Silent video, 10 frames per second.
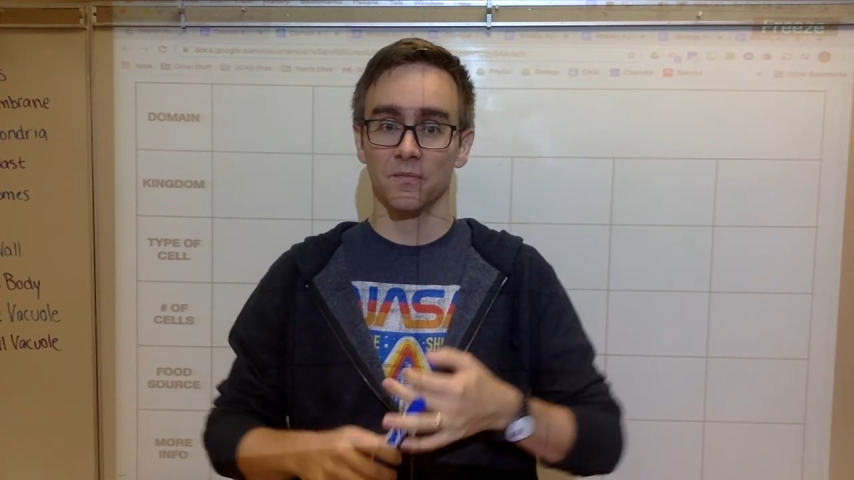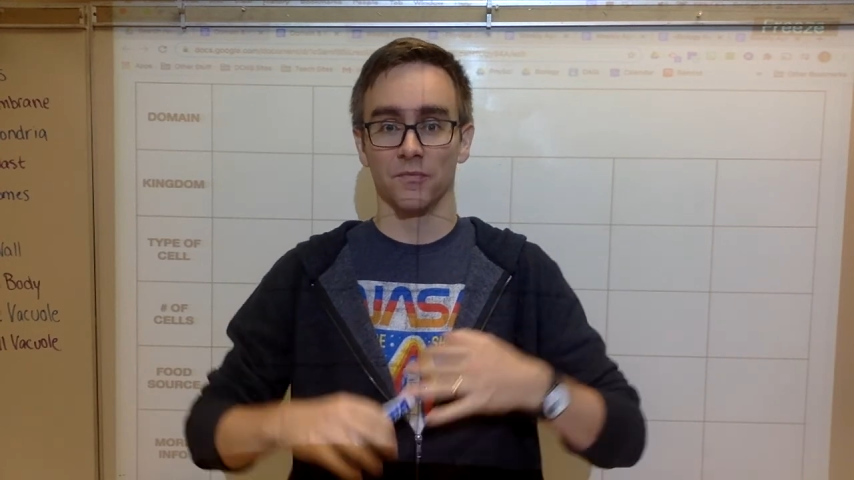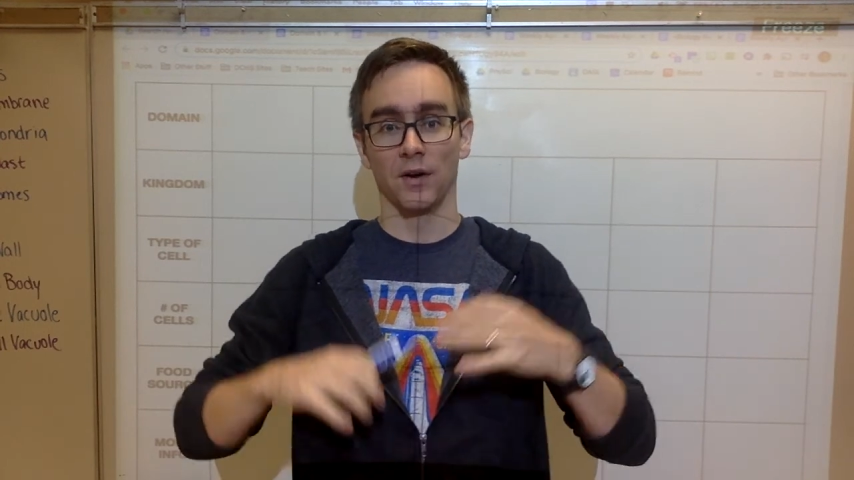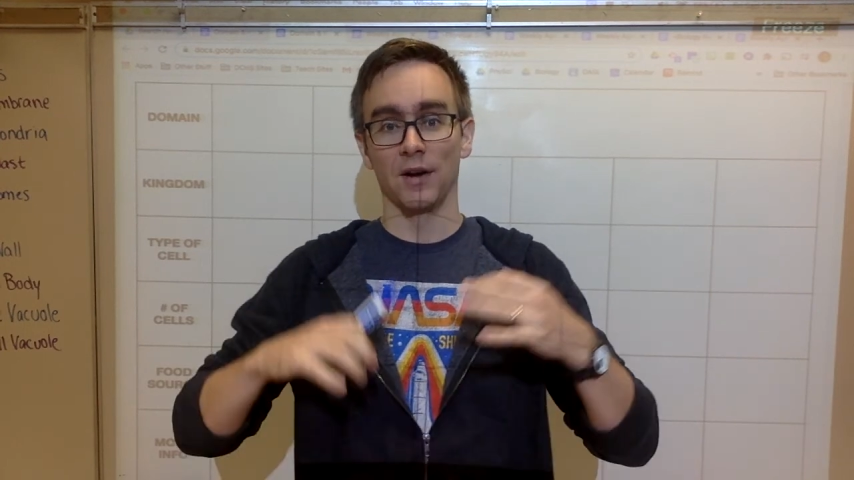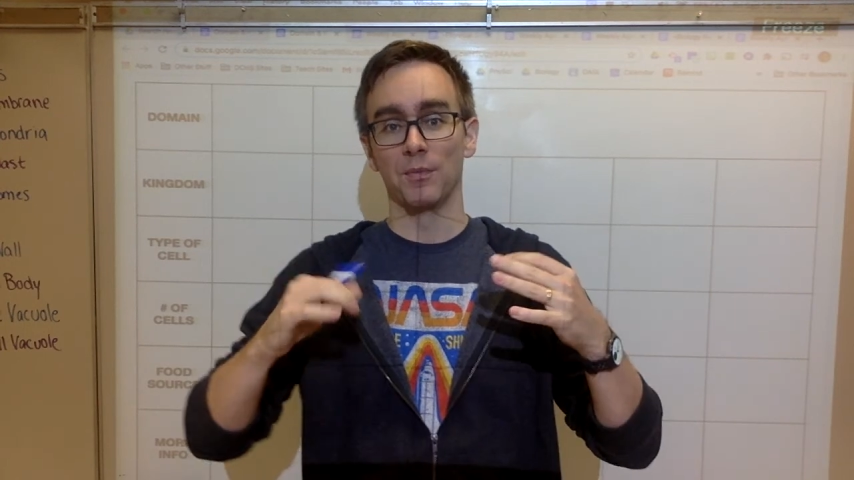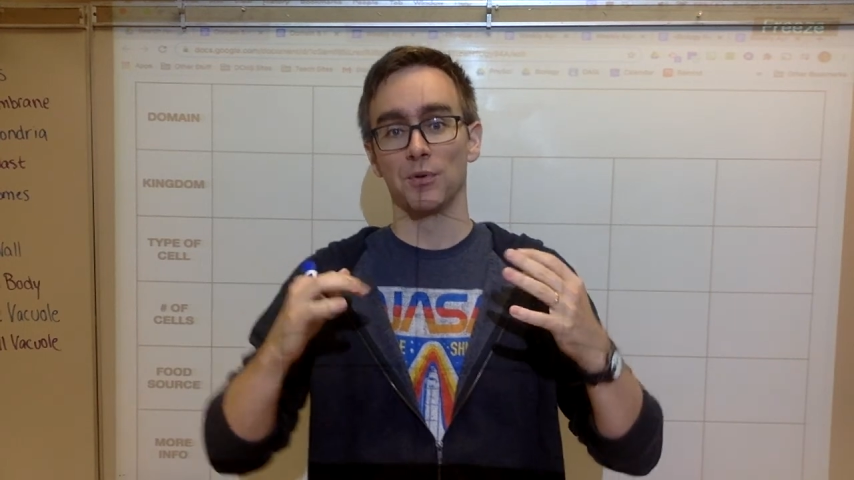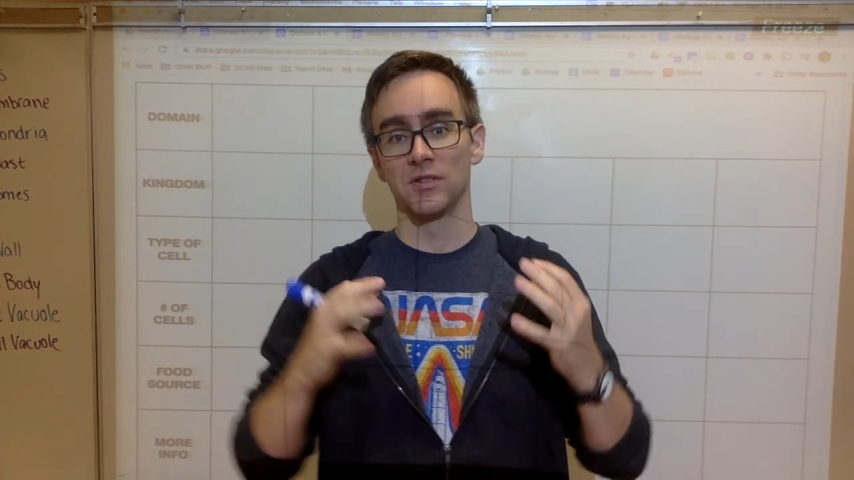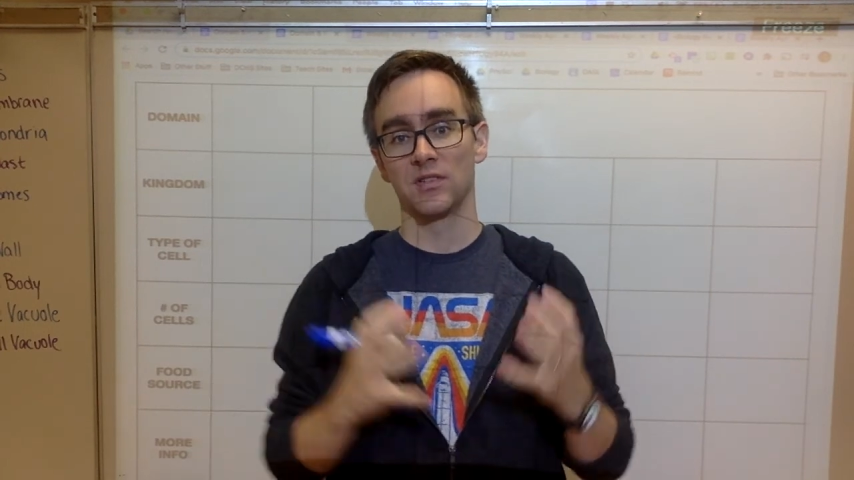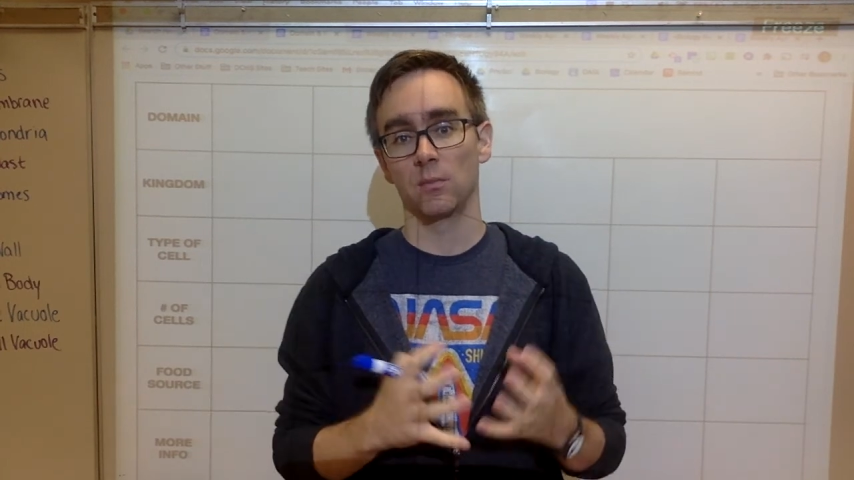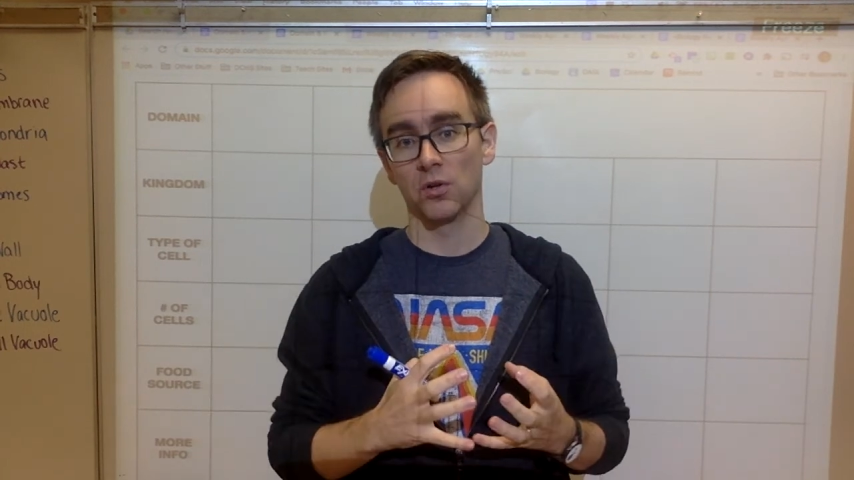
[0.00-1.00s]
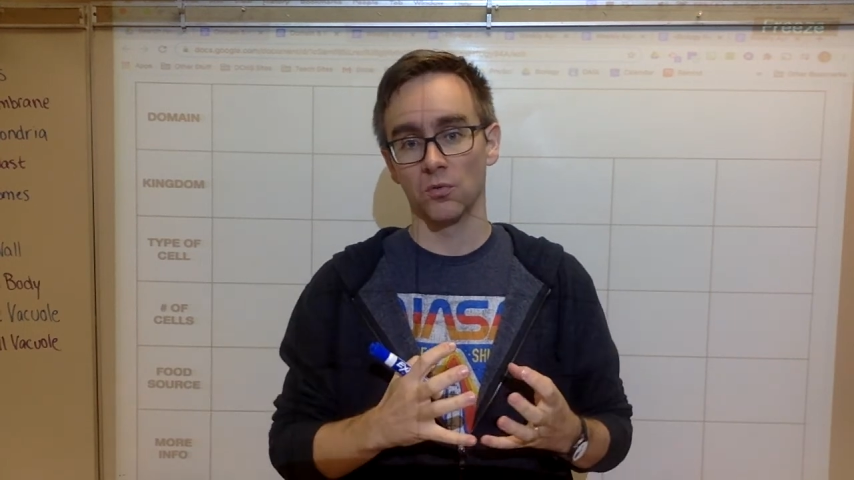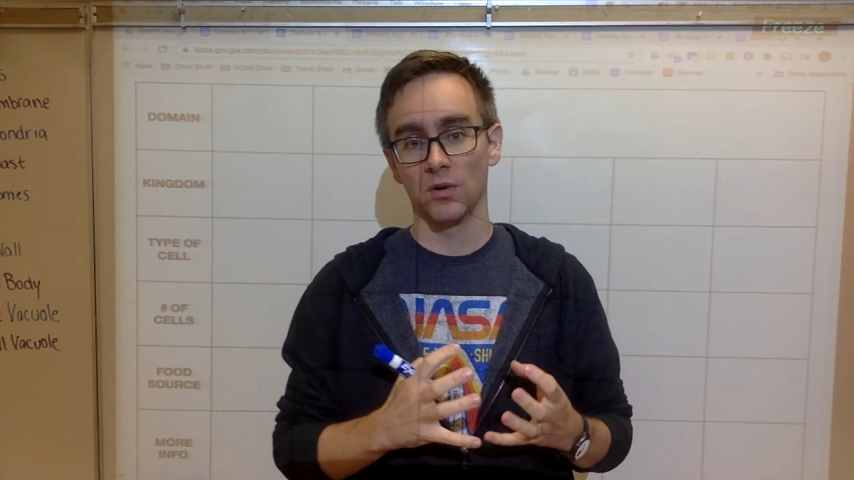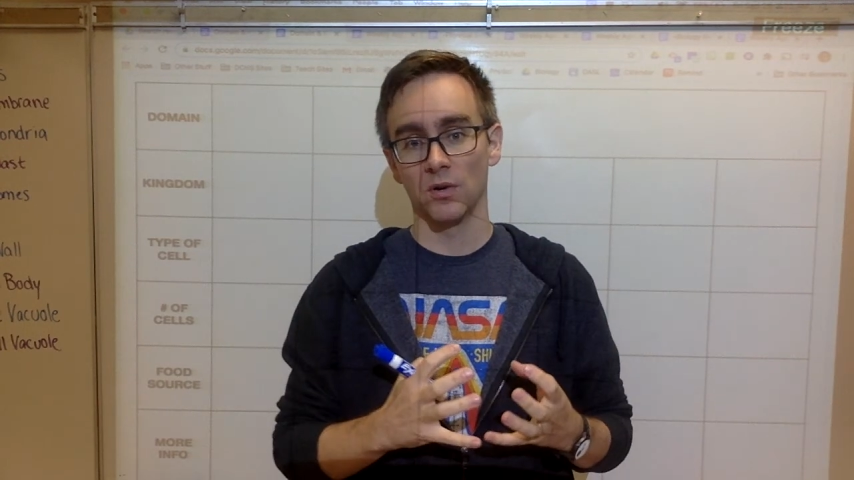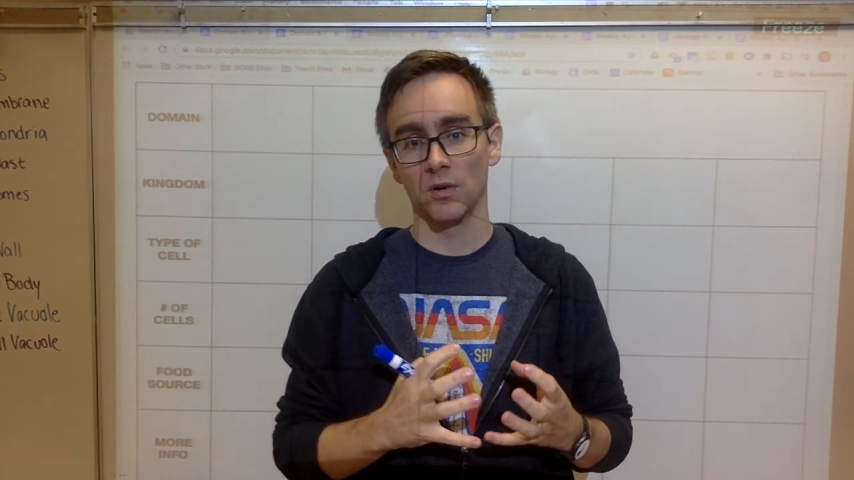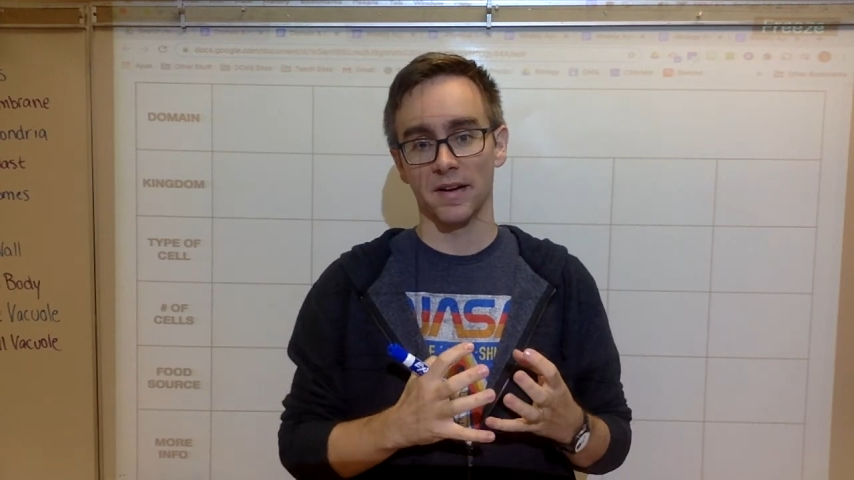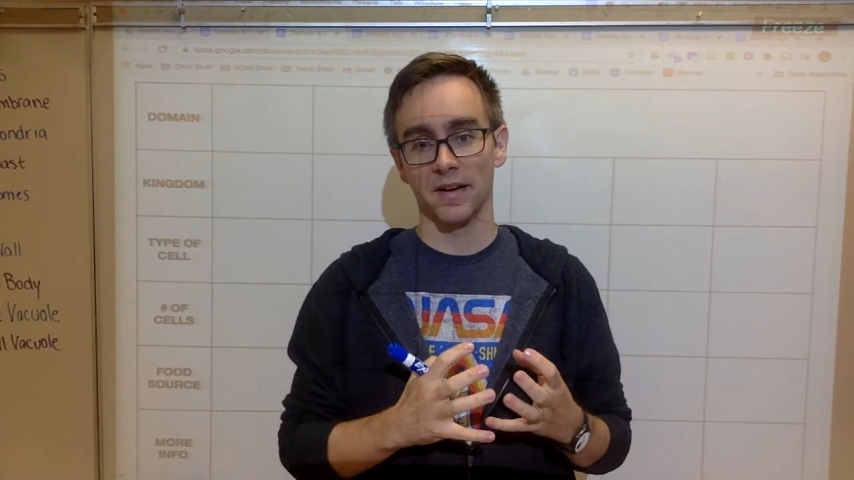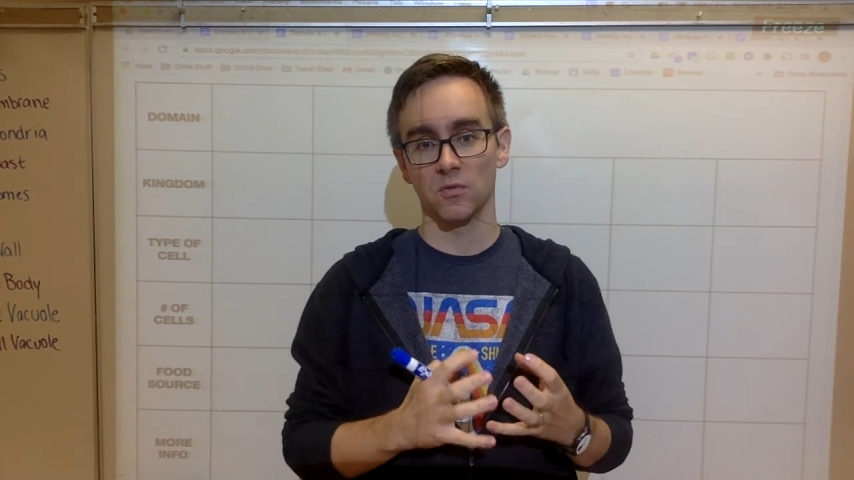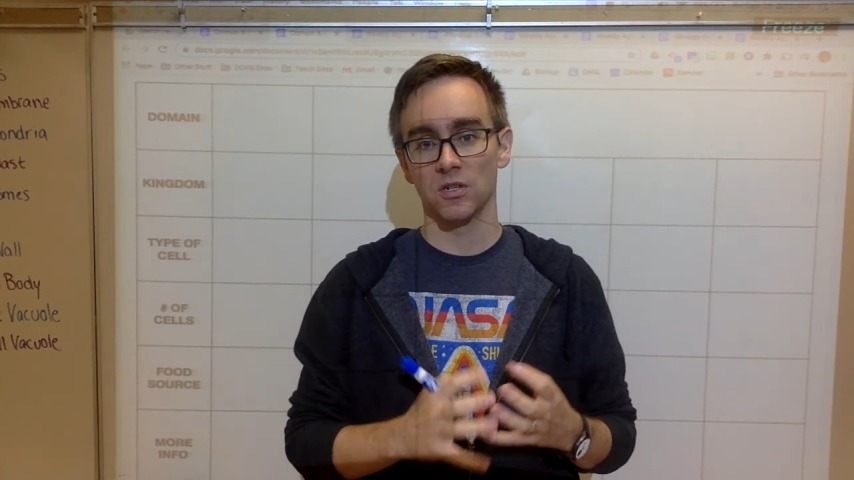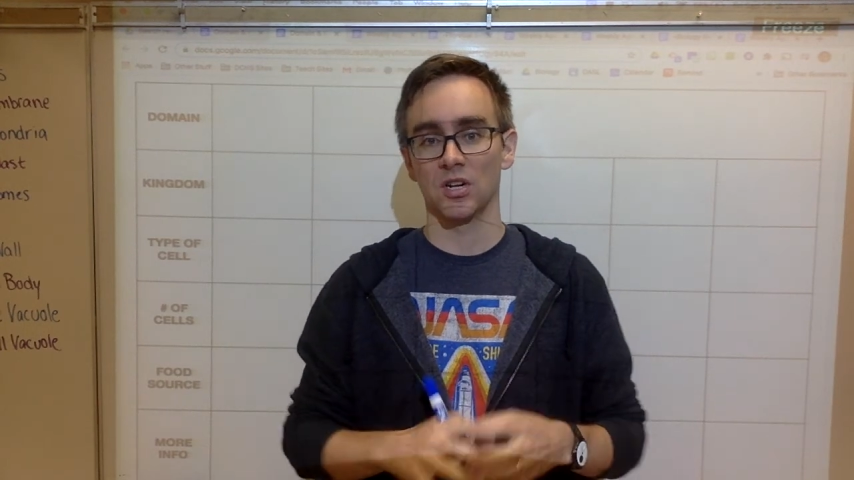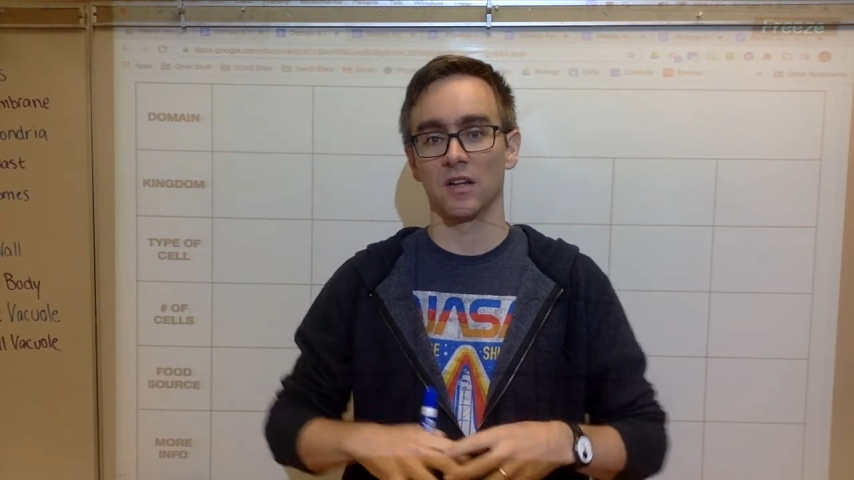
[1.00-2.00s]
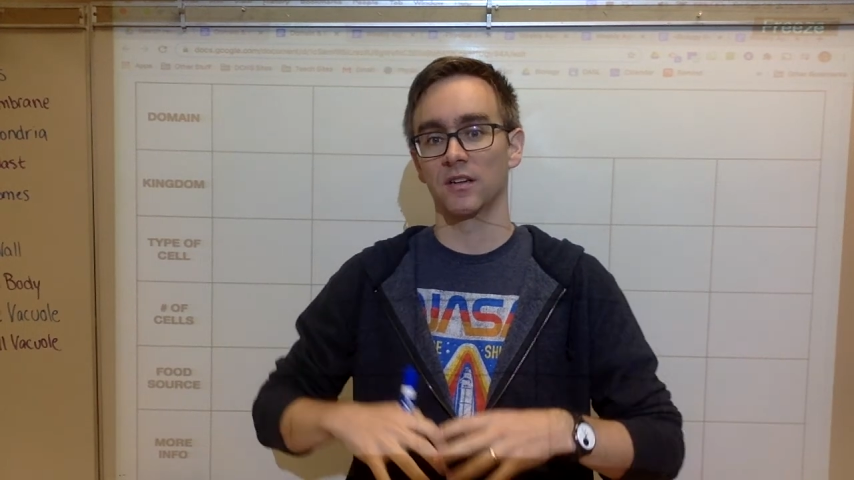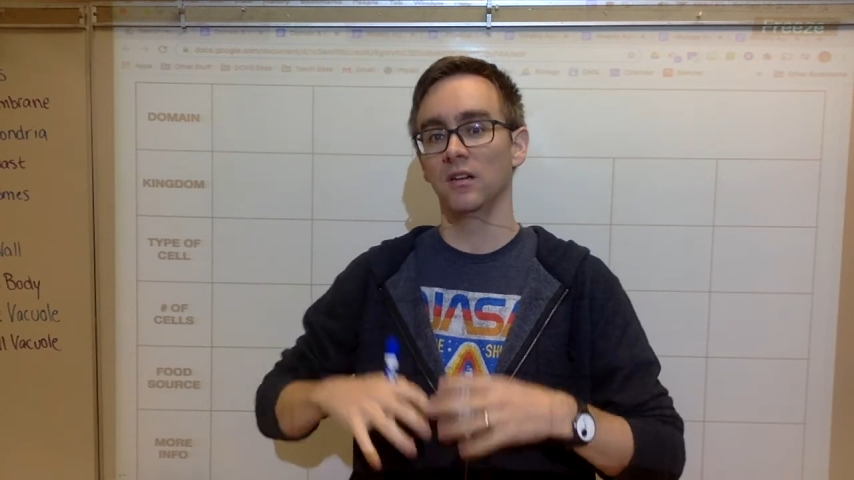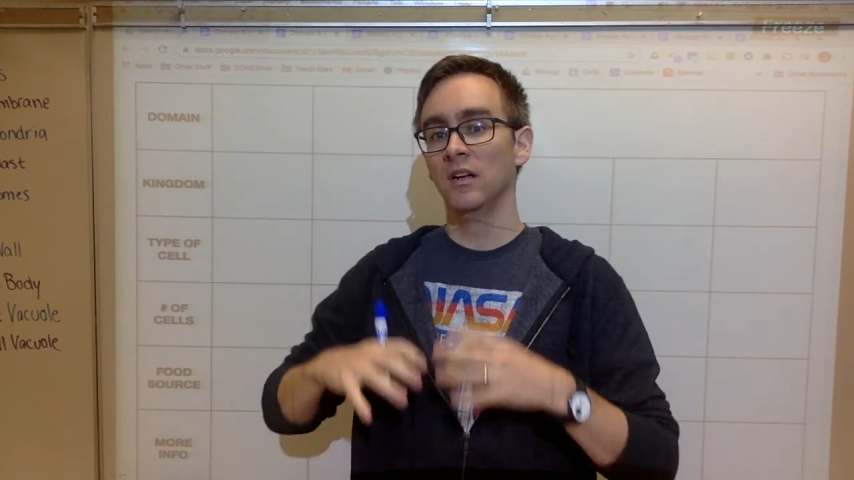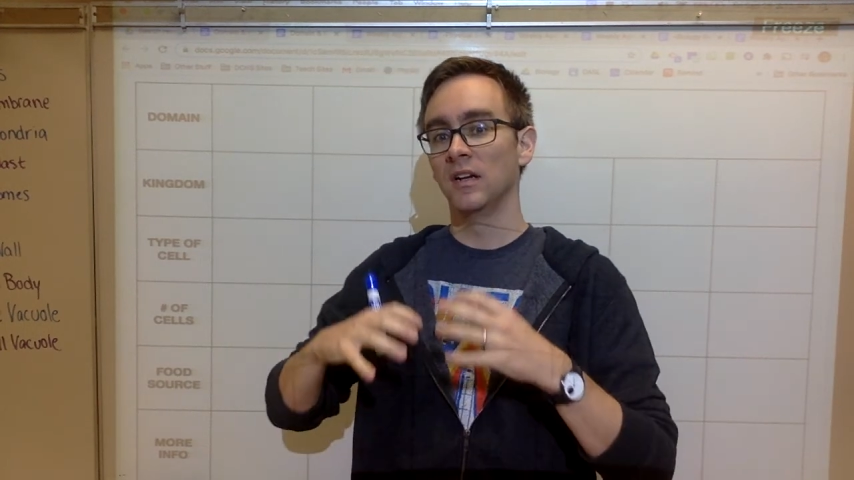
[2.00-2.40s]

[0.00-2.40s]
Right? We put similar ones next to each other,